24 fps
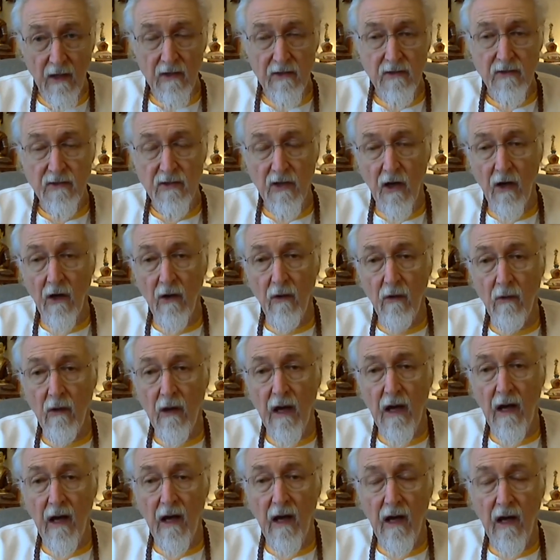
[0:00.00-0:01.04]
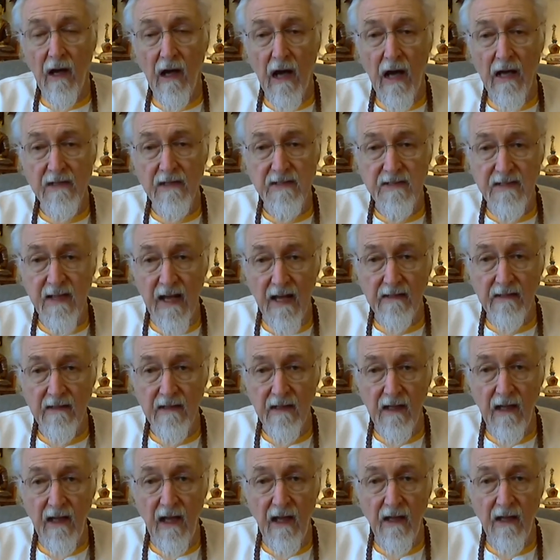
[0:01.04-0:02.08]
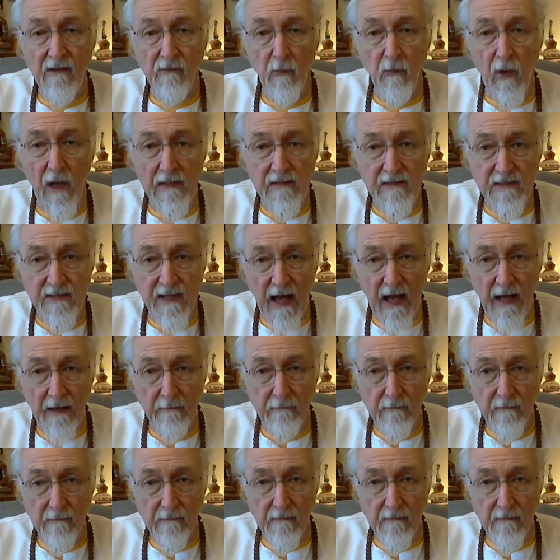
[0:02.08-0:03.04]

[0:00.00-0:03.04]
So I sent in WhatsApp